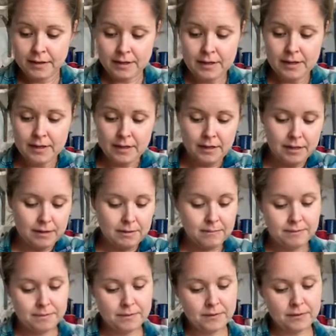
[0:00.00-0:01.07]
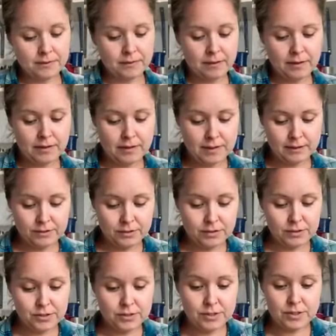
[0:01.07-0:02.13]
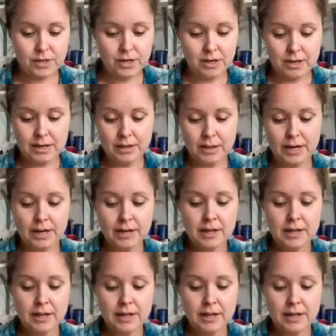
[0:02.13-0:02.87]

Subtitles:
So let's just start like that.